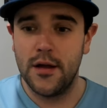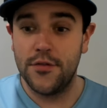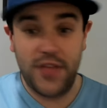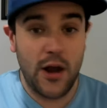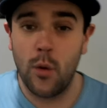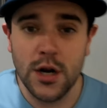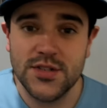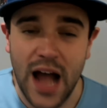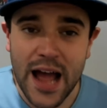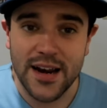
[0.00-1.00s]
They weren't
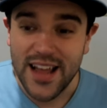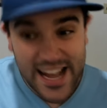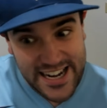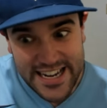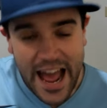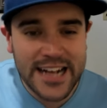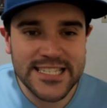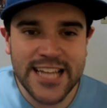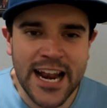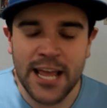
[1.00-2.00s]
done.
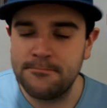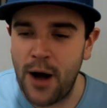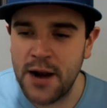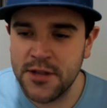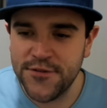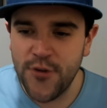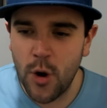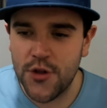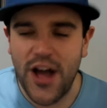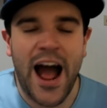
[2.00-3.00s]
Next inning, bottom of the
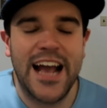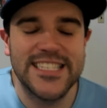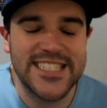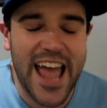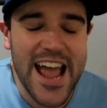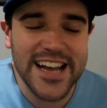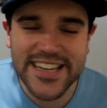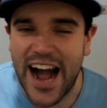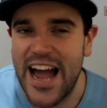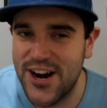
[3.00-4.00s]
fourth, Isaiah
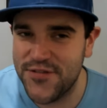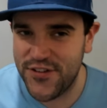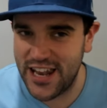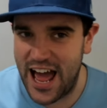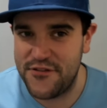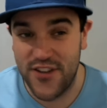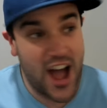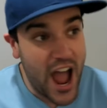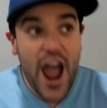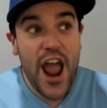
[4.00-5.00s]
Kiner
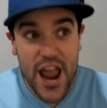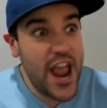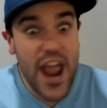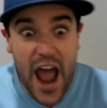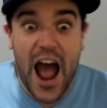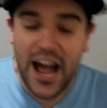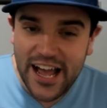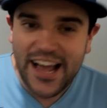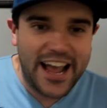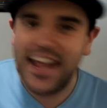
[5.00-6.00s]
Falefa. Yeah,
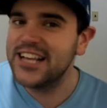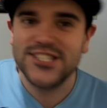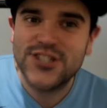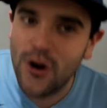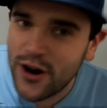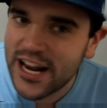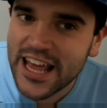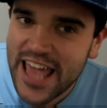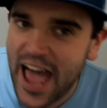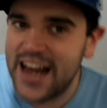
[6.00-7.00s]
he's doing
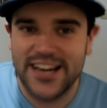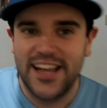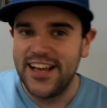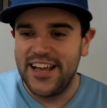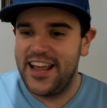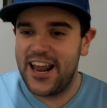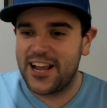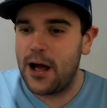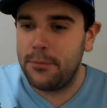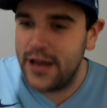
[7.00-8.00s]
it again. He had a
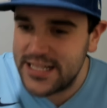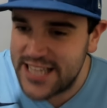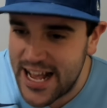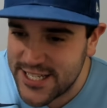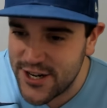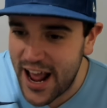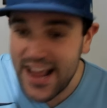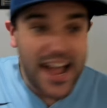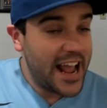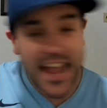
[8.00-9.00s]
couple hits
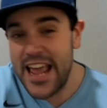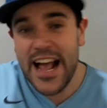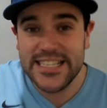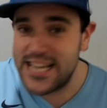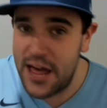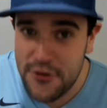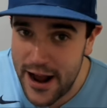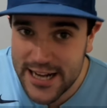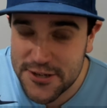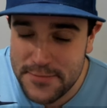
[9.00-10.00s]
yesterday. He gets another
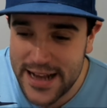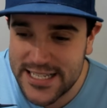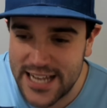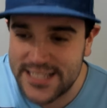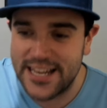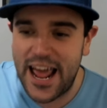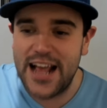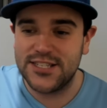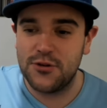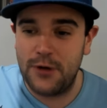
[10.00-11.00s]
extra base hit today
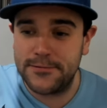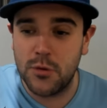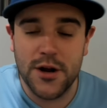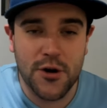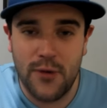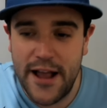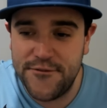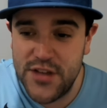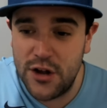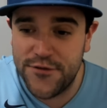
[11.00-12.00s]
as he rips one to right
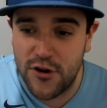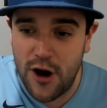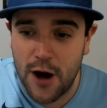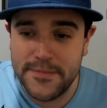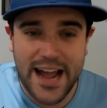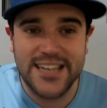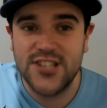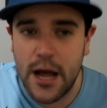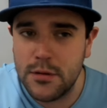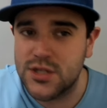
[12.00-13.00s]
field for an RBI
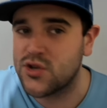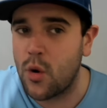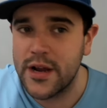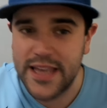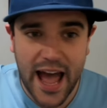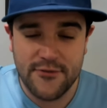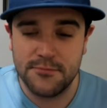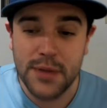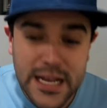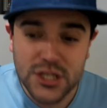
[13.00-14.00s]
double, scoring
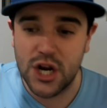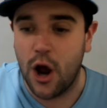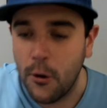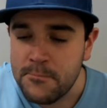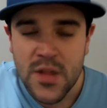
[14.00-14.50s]
Cavan Biggio